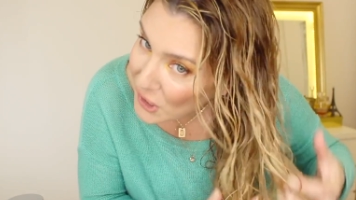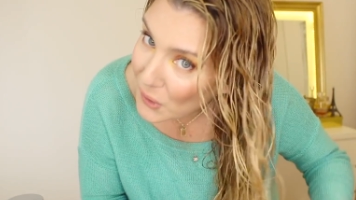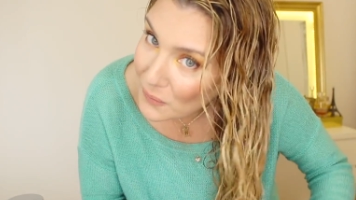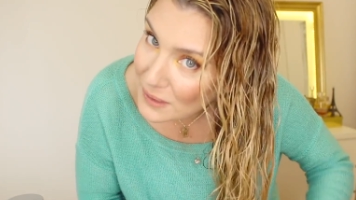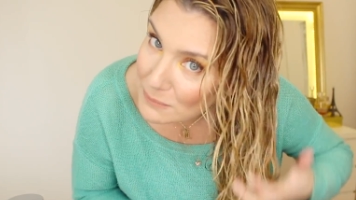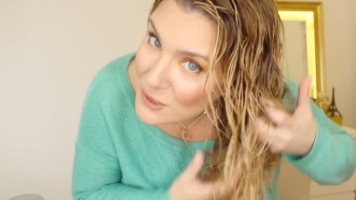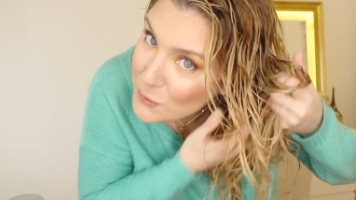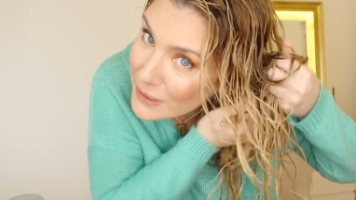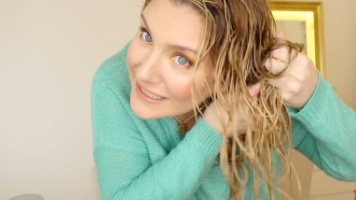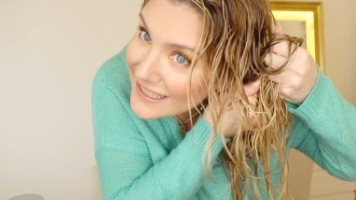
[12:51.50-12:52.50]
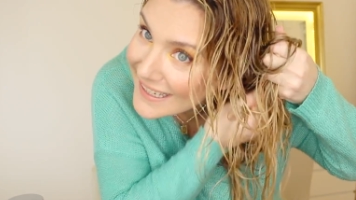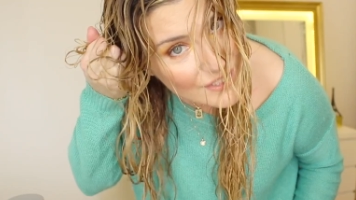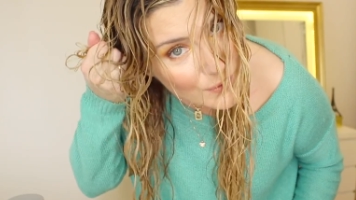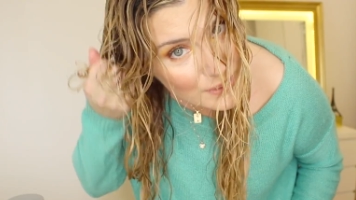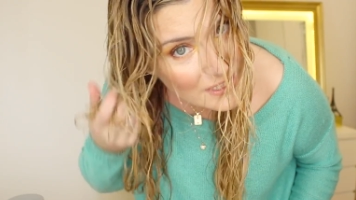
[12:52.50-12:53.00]
go in between.
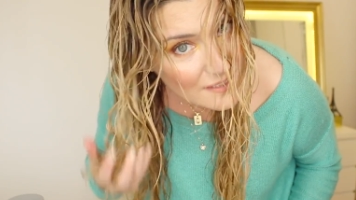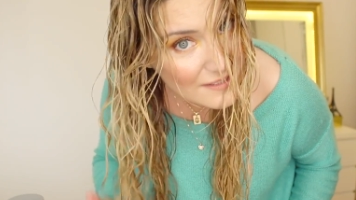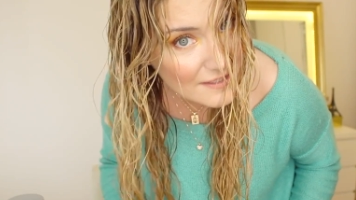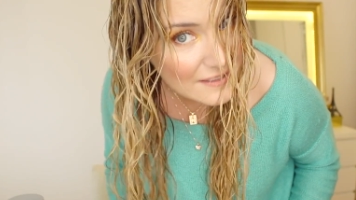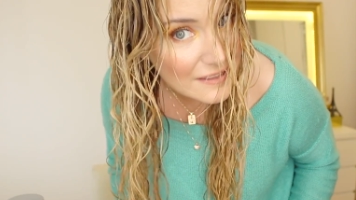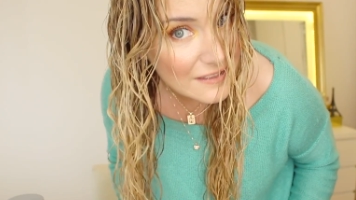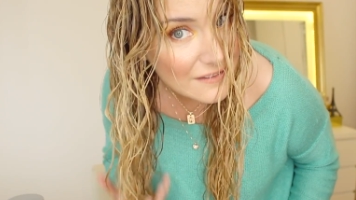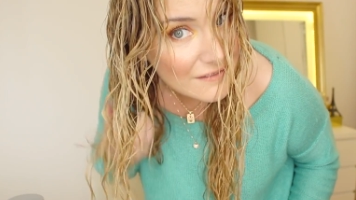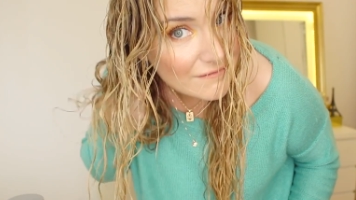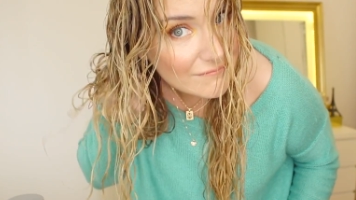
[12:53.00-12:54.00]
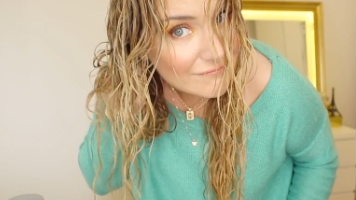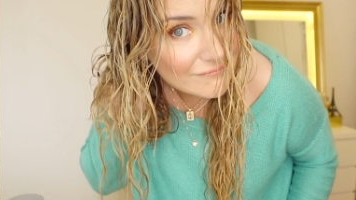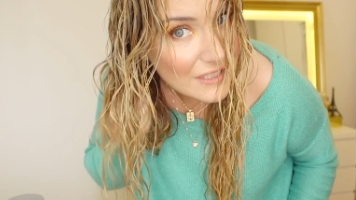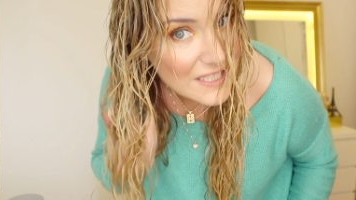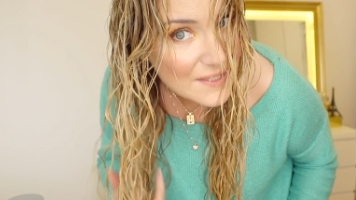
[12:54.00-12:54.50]
So it doesn't
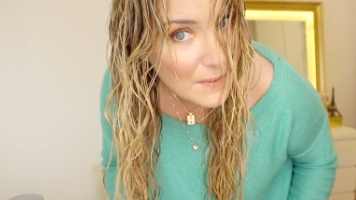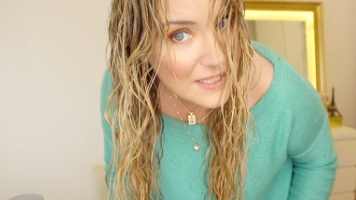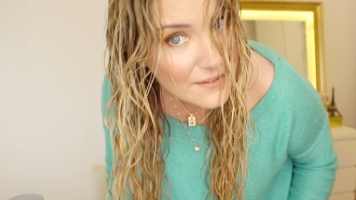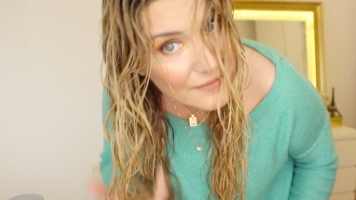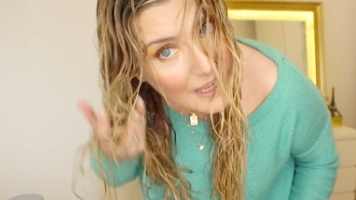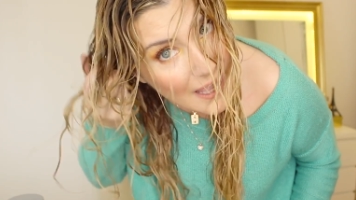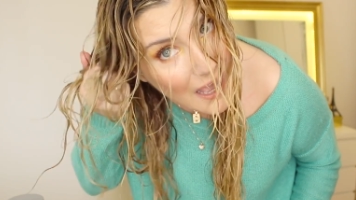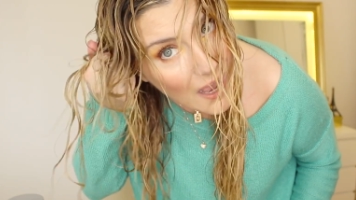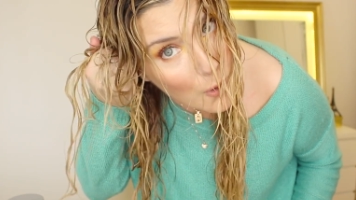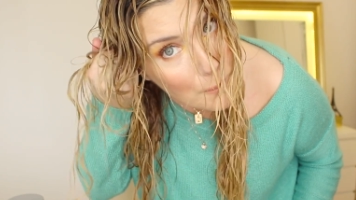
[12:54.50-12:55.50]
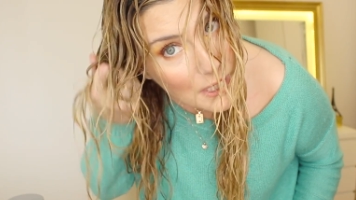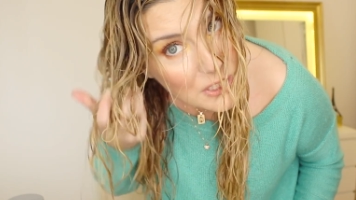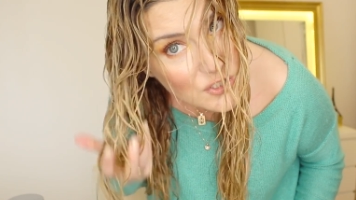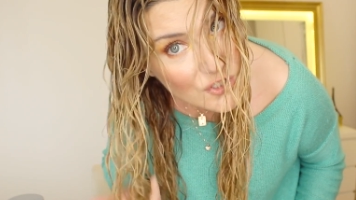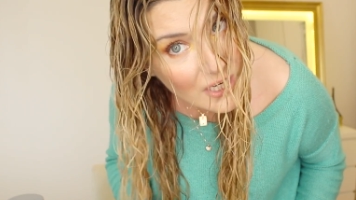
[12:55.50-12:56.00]
specify how
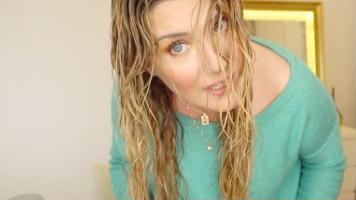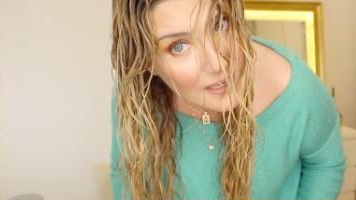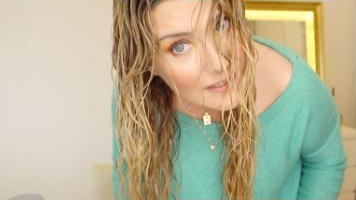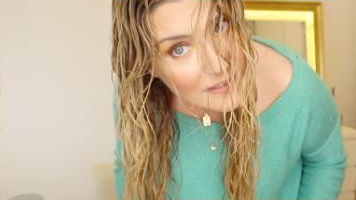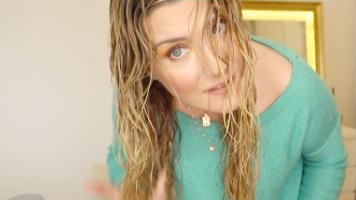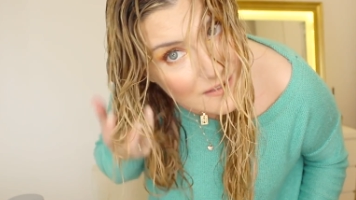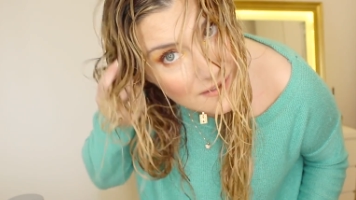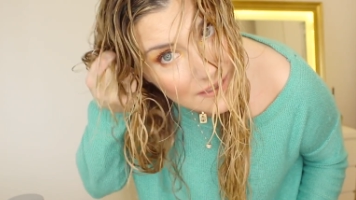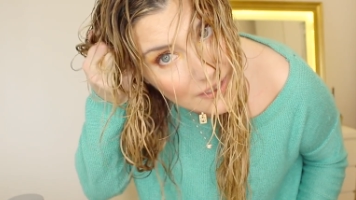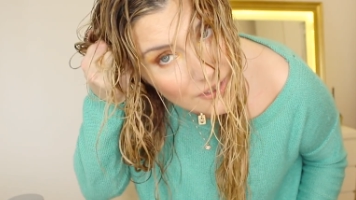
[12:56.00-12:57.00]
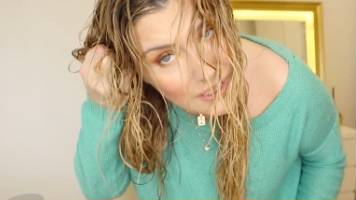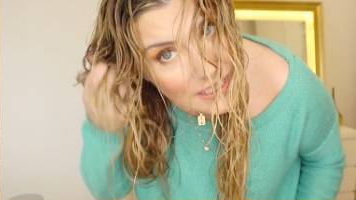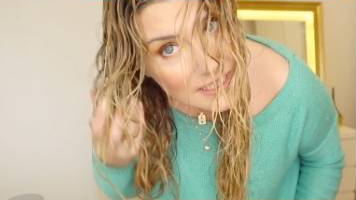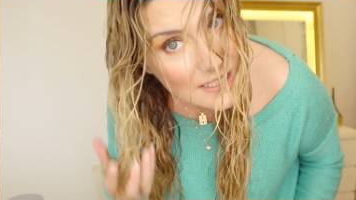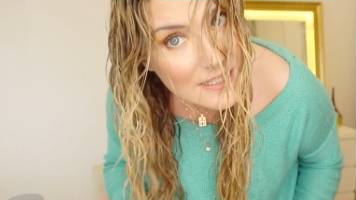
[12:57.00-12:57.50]
much. I guess a good
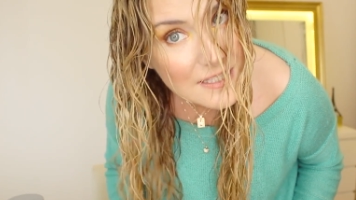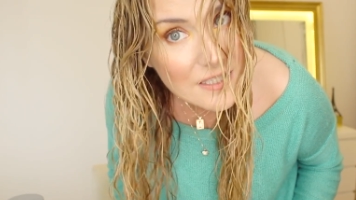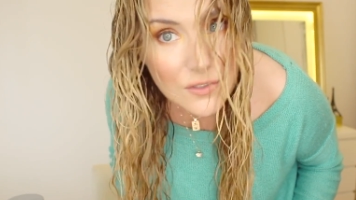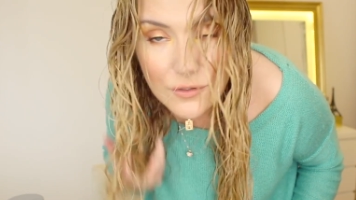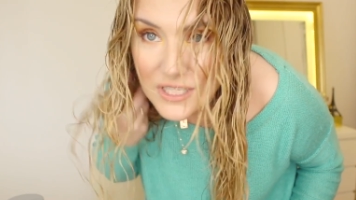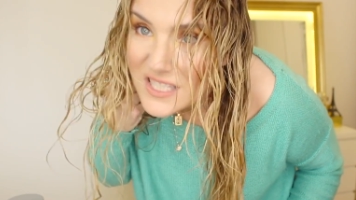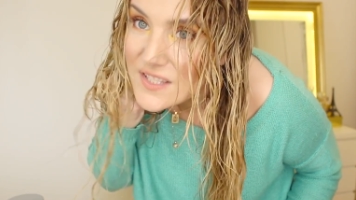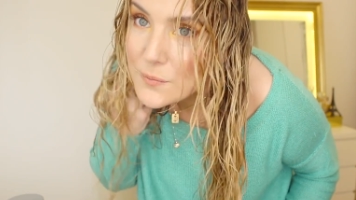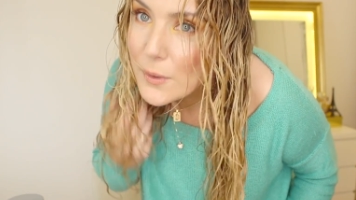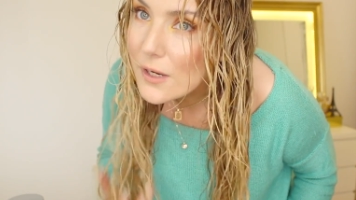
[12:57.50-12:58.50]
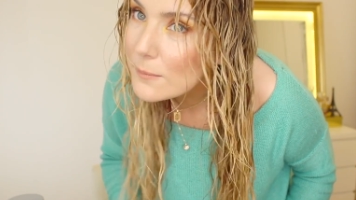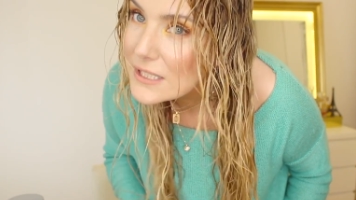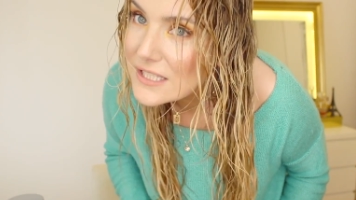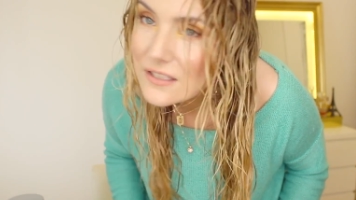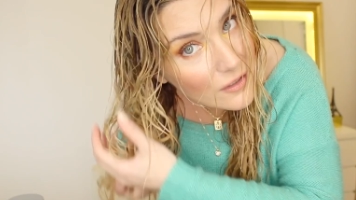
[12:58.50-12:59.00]
idea is to
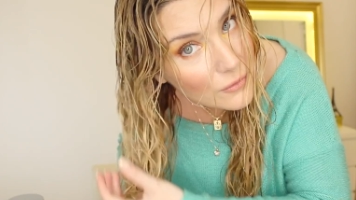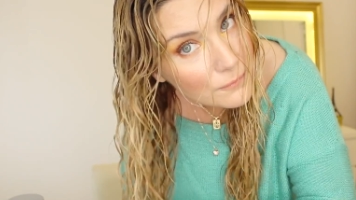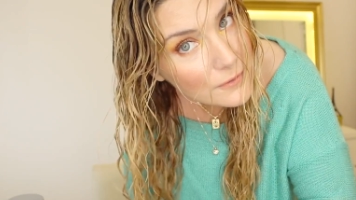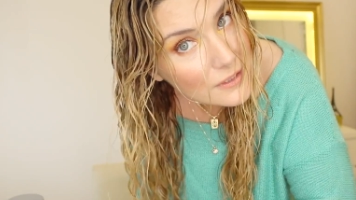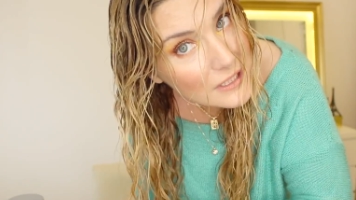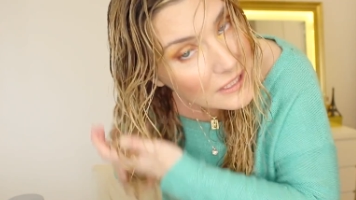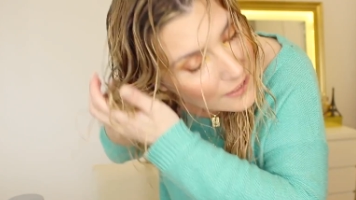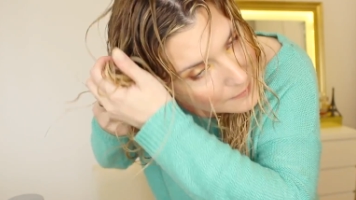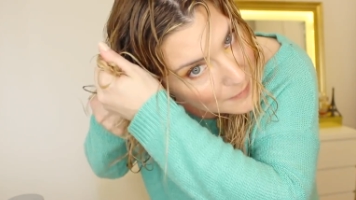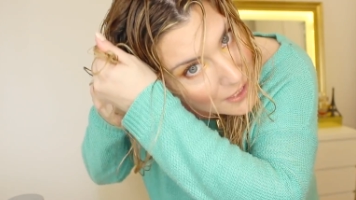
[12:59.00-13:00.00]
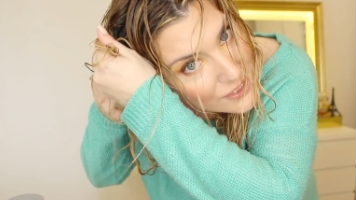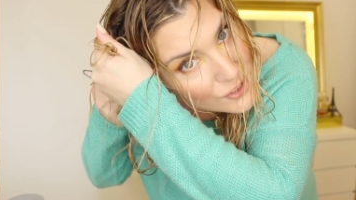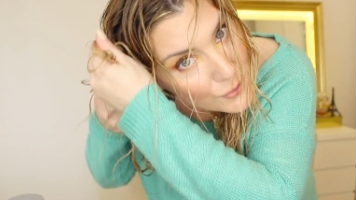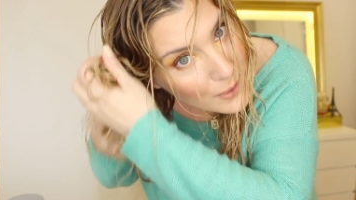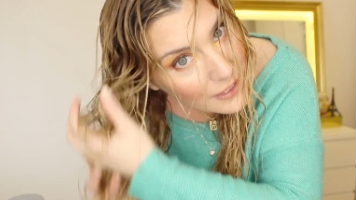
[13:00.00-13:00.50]
experiment, and hopefully I'm not
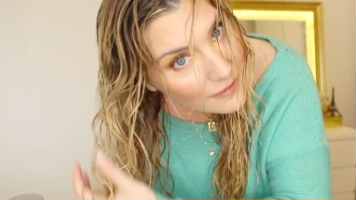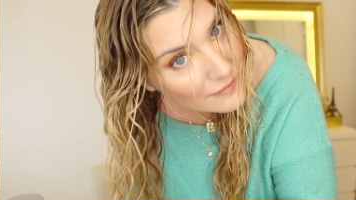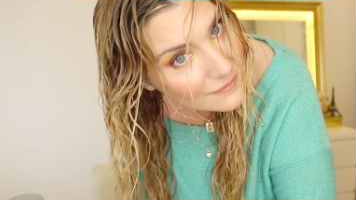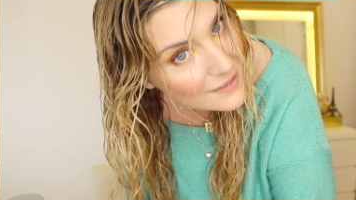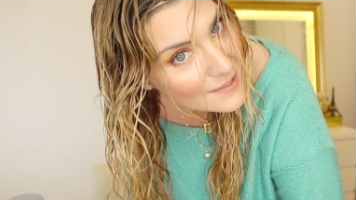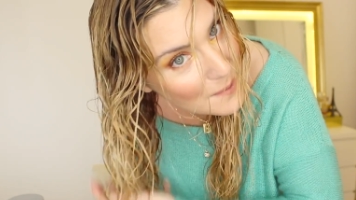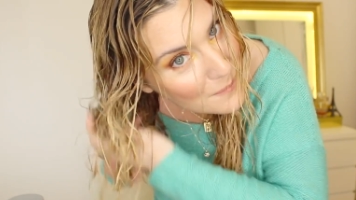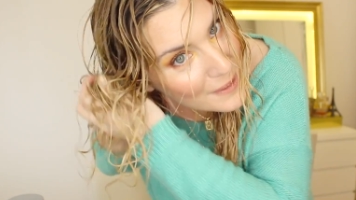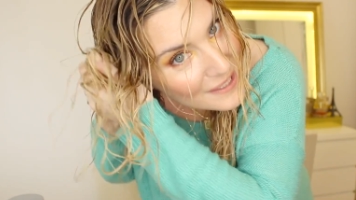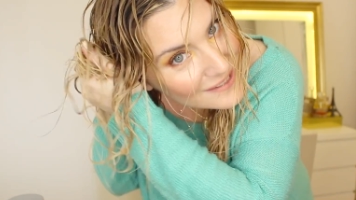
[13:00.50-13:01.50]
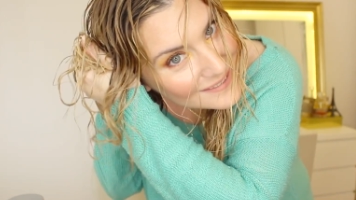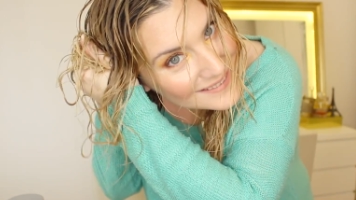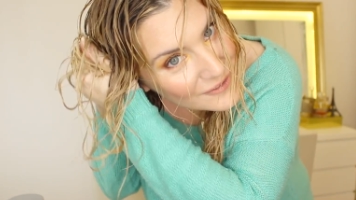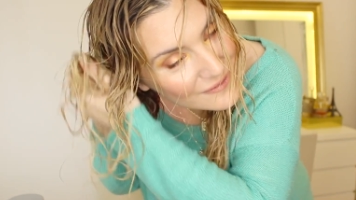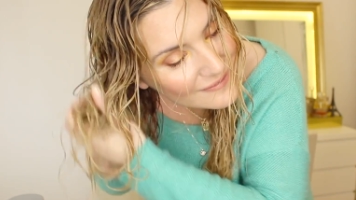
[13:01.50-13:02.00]
doing
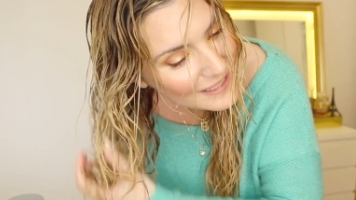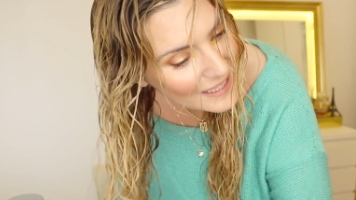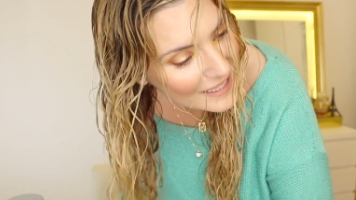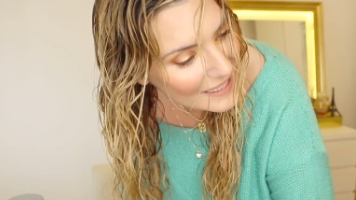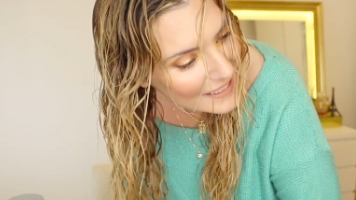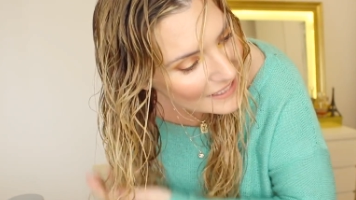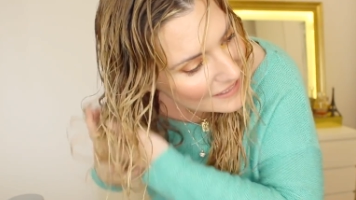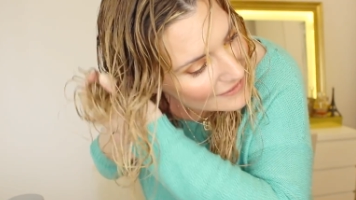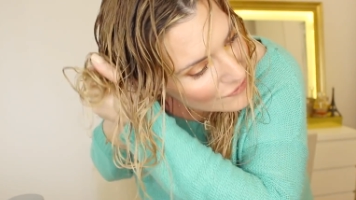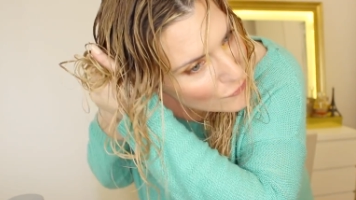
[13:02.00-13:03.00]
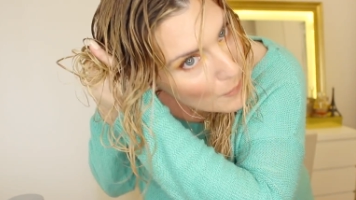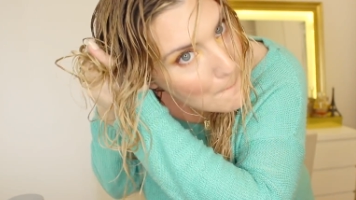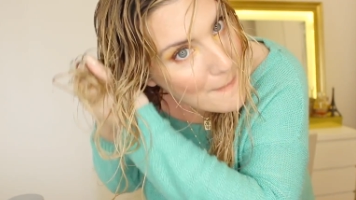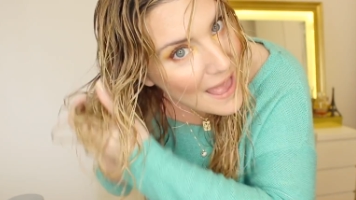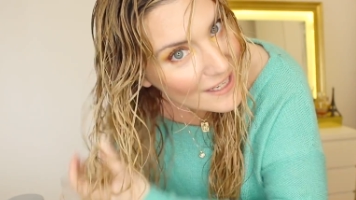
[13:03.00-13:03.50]
something
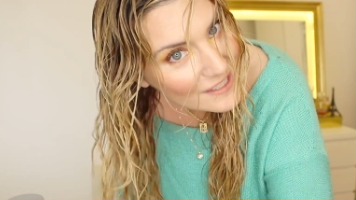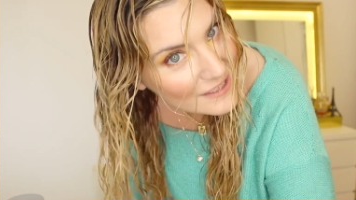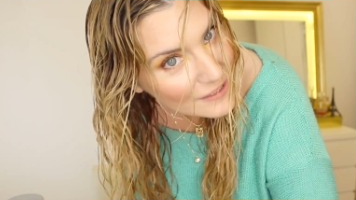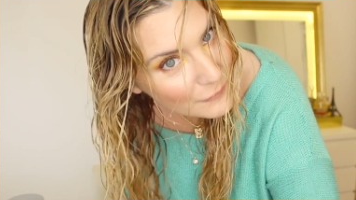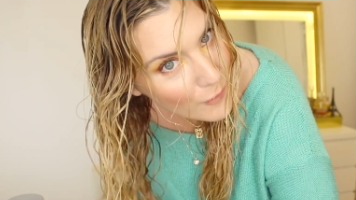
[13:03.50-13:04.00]
dramatically